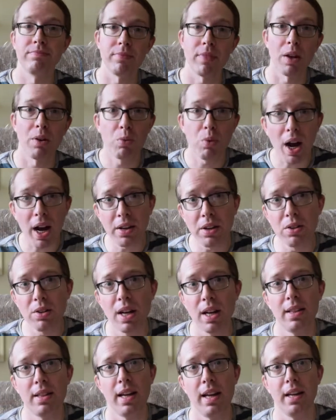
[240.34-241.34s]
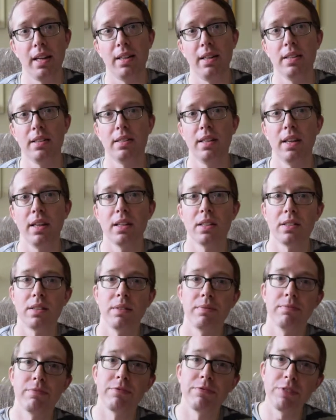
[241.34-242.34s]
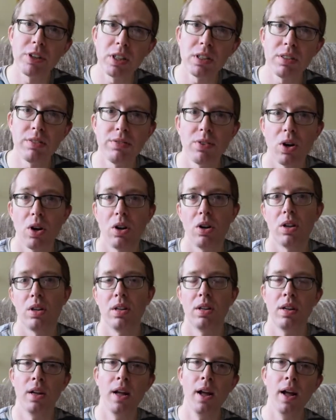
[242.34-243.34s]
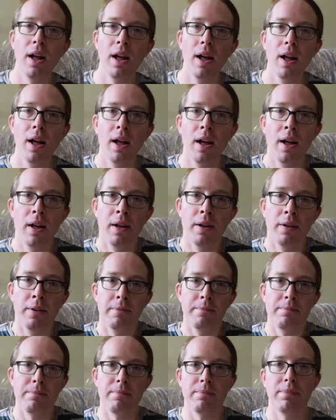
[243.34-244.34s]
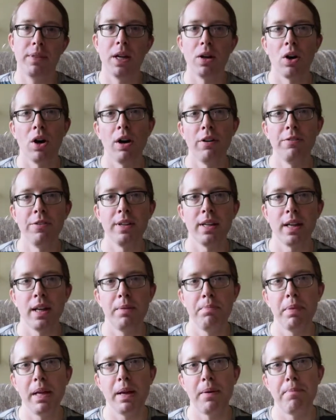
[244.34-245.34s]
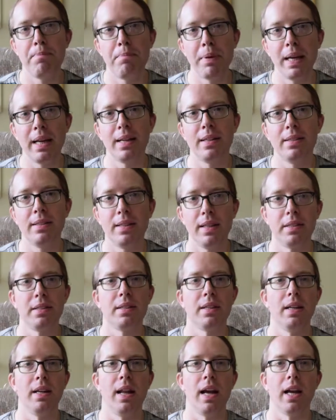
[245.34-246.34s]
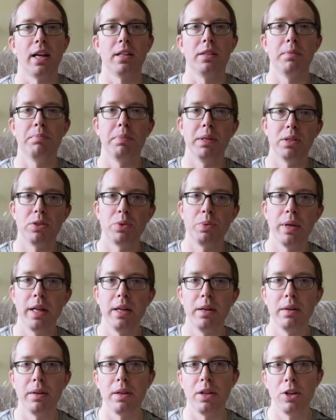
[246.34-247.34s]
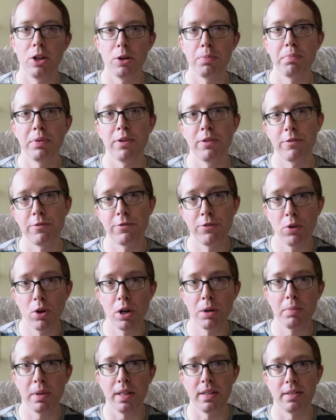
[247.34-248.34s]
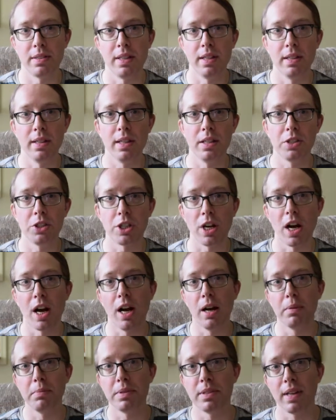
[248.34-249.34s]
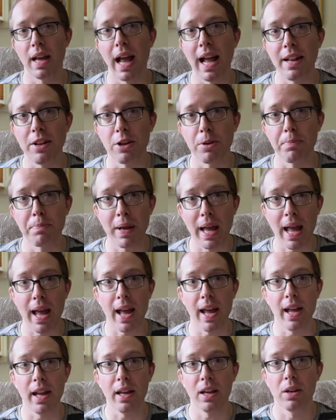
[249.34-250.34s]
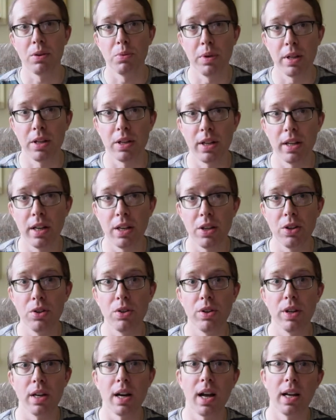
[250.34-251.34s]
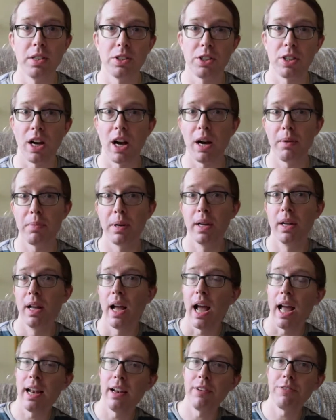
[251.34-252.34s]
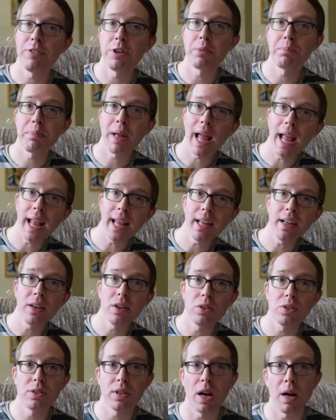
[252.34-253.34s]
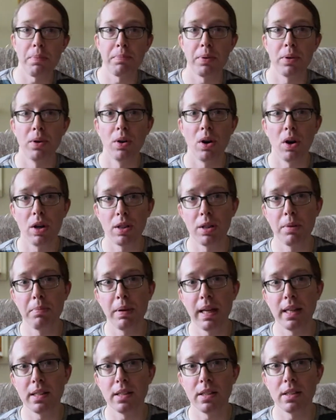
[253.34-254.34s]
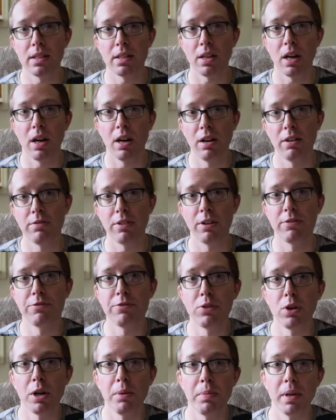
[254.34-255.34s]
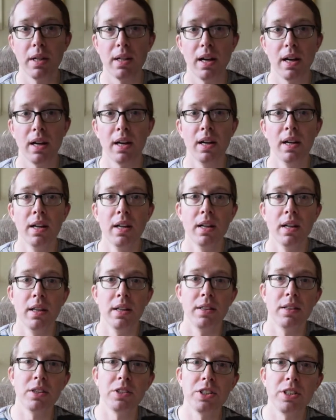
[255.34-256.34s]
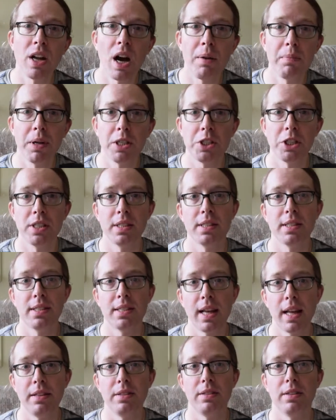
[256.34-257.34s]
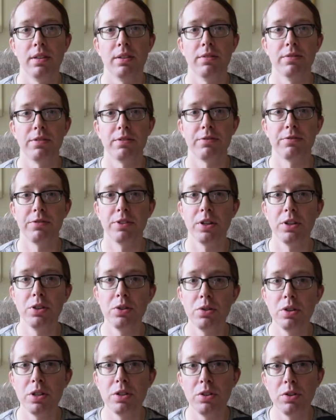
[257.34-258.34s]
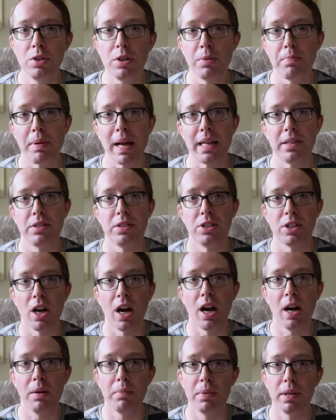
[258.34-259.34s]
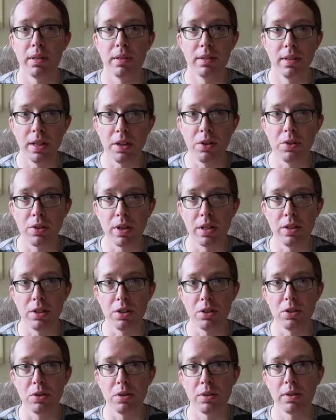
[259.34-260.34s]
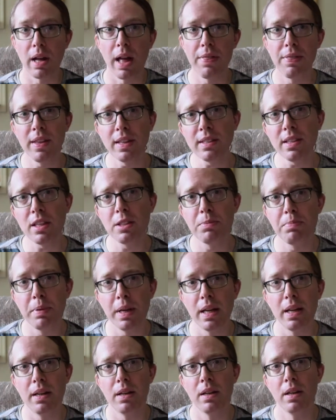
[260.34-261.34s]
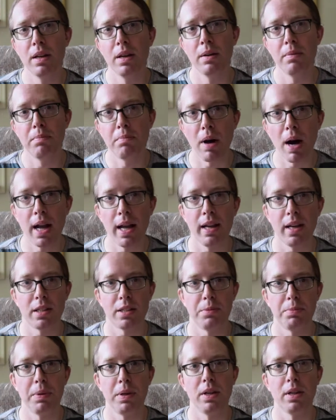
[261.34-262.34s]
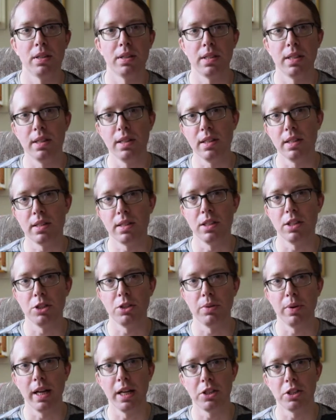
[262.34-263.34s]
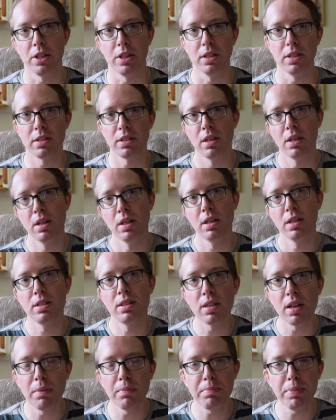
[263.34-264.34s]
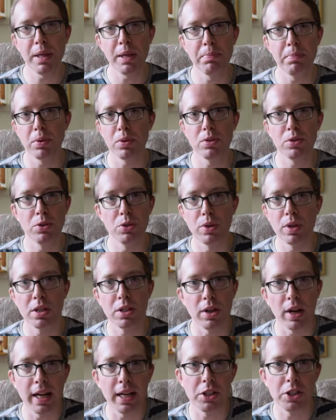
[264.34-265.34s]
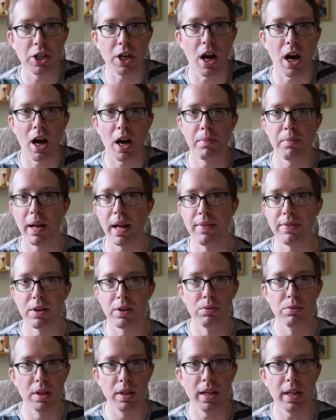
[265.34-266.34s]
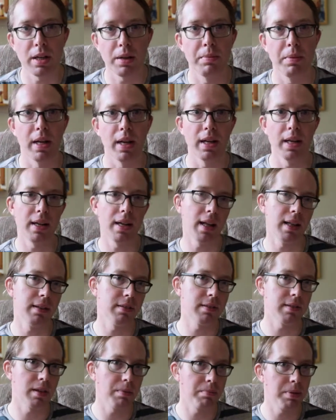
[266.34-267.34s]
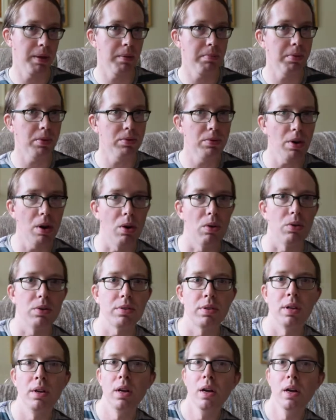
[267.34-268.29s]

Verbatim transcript: And why don't I like these things? First of all, there often can be a big disconnect between your performance in these jobs and your pay when you're in a unionized job. And if your pay goes up on the basis of a formula, there's not much incentive for you to do the best job that you can do. And this has been my experience in these situations. Some people do a great job and they're really committed, and some people don't.